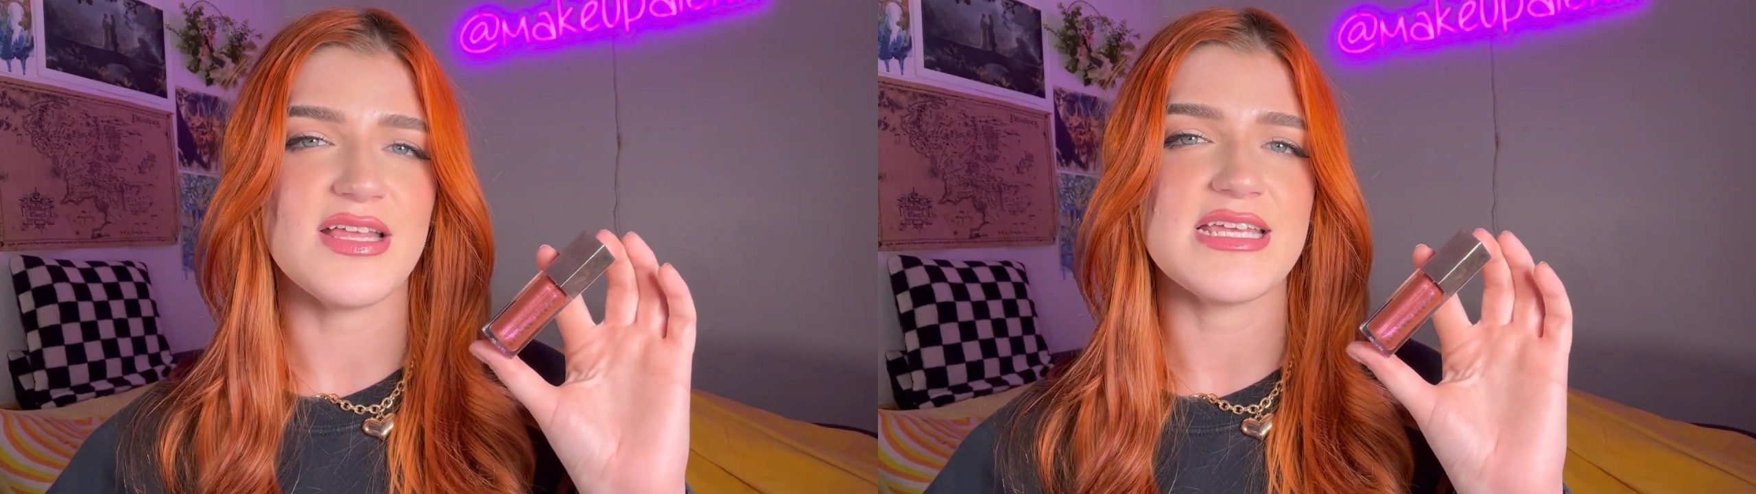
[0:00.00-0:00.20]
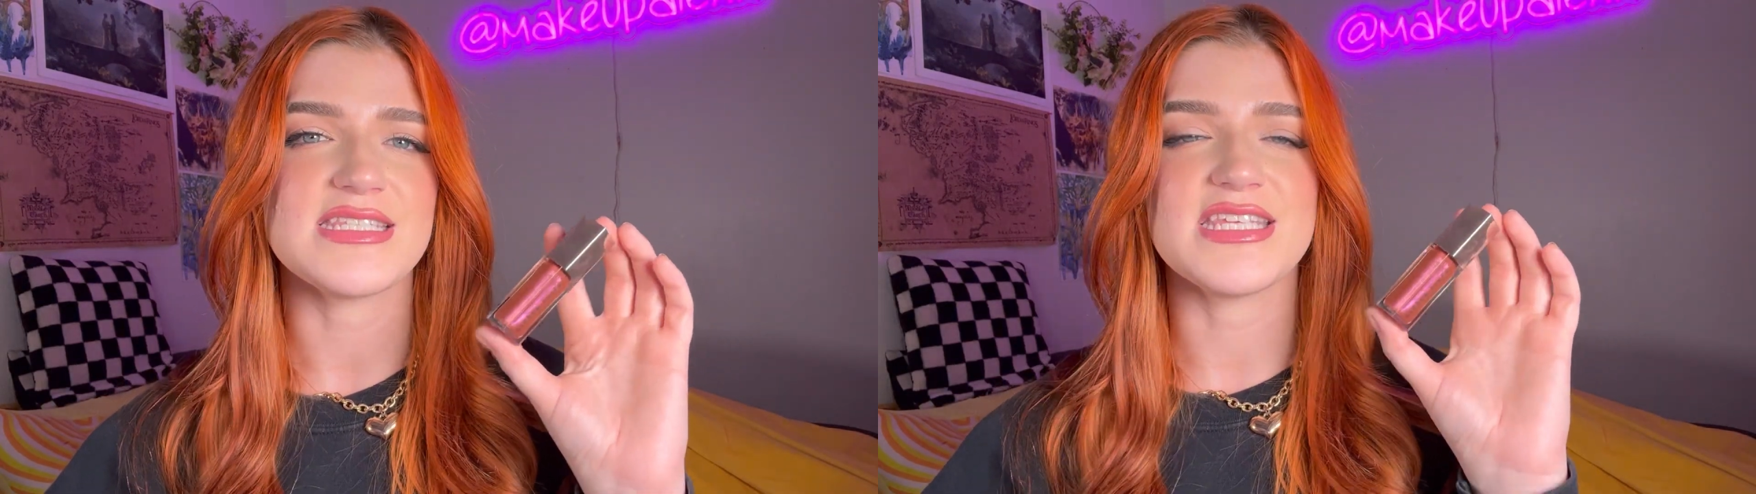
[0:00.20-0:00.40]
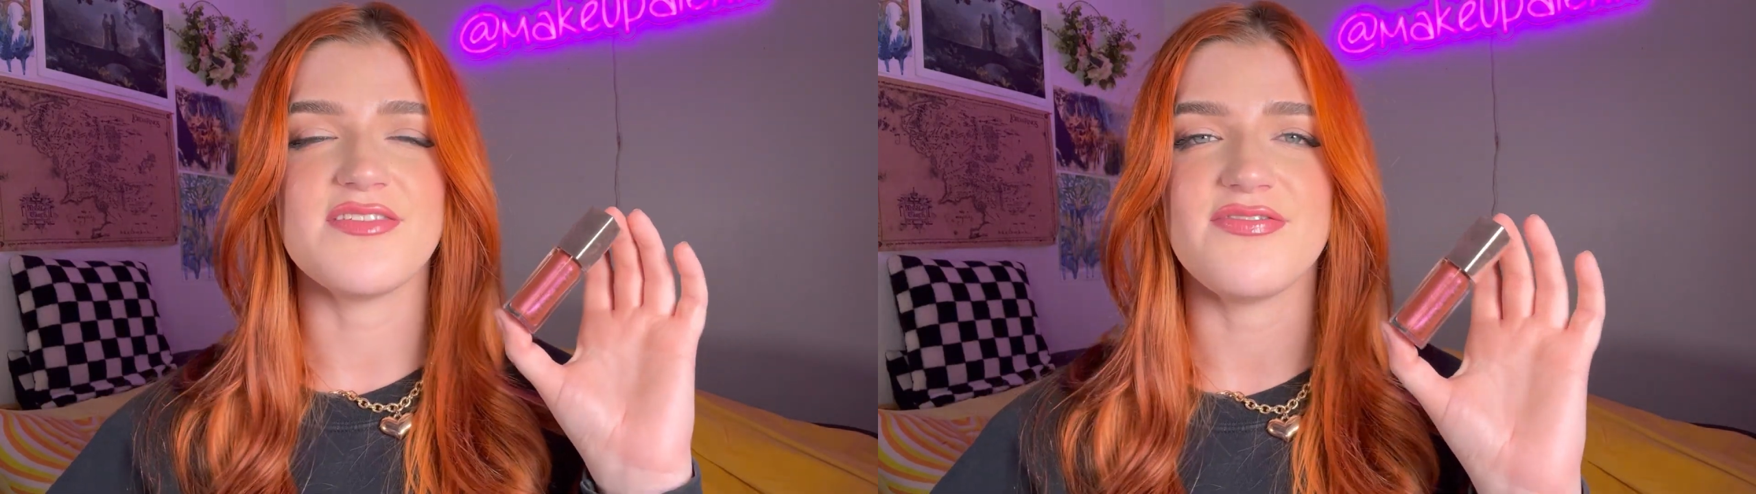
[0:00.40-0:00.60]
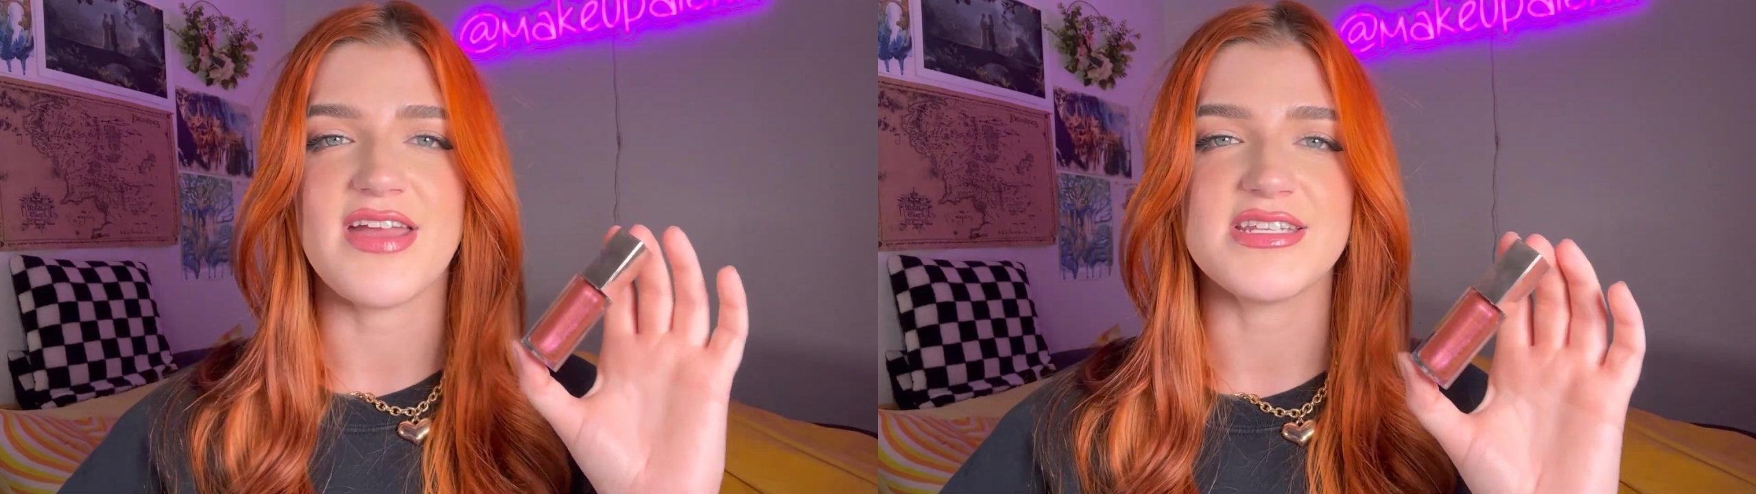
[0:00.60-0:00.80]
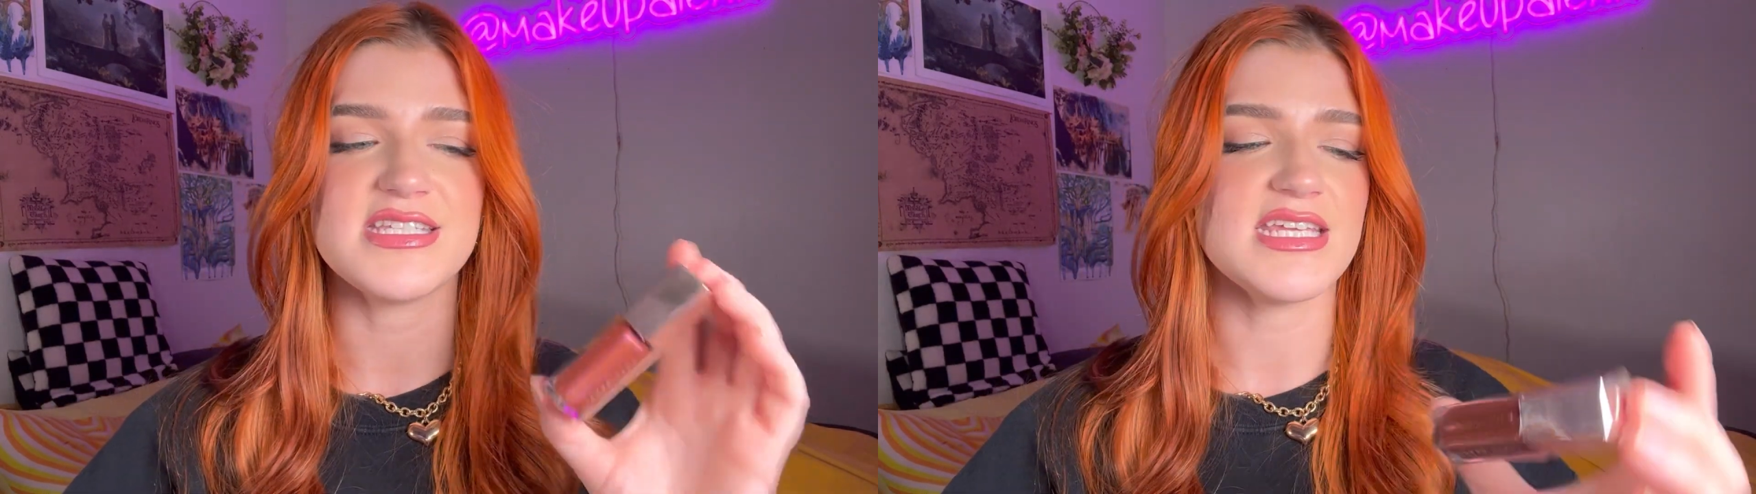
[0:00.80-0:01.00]
is the
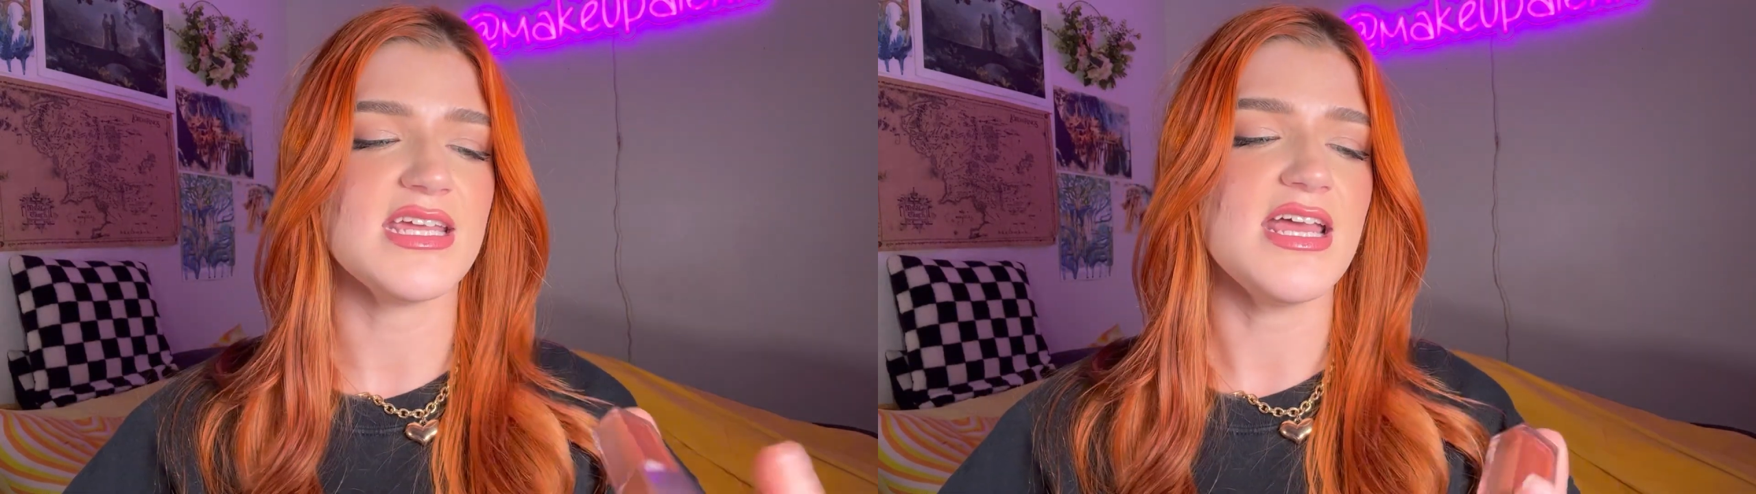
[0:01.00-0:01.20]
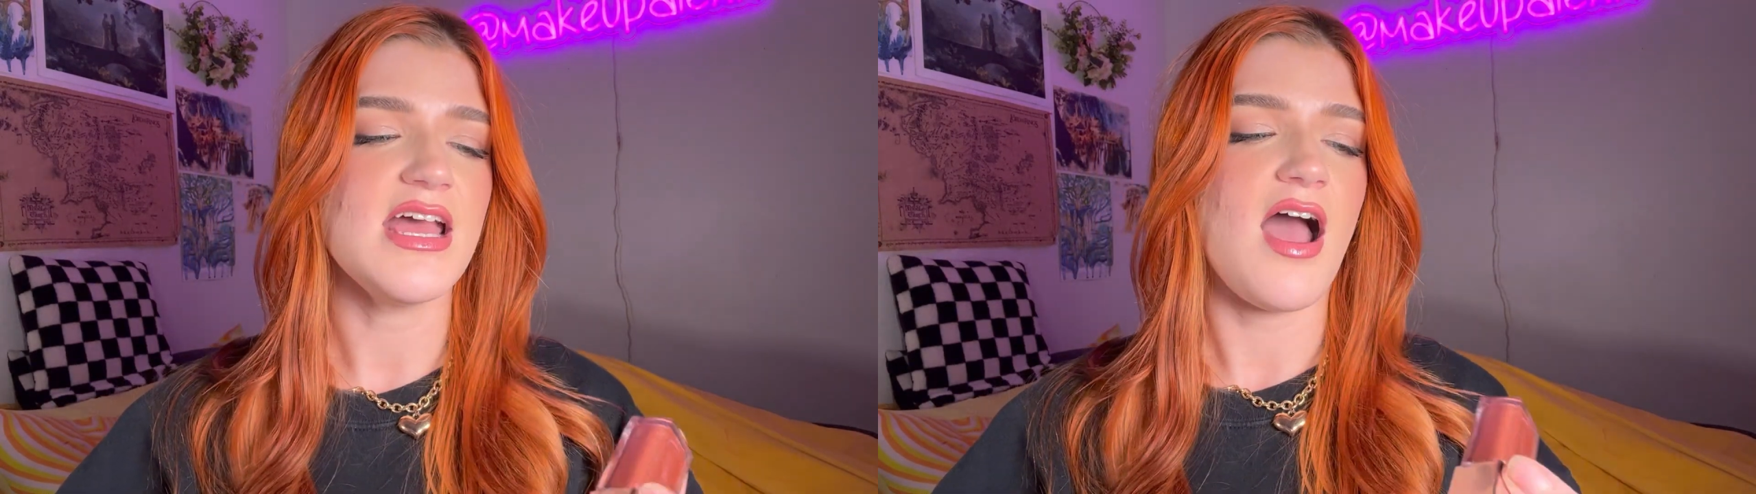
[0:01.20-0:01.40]
Fenty